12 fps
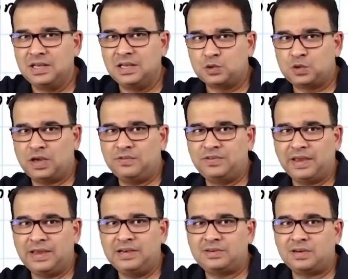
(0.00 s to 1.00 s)
So if
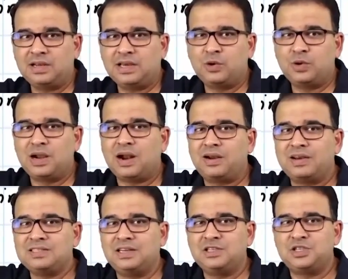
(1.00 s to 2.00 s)
the internal carotid artery
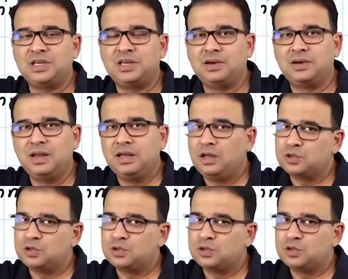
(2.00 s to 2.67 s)
is reaching here,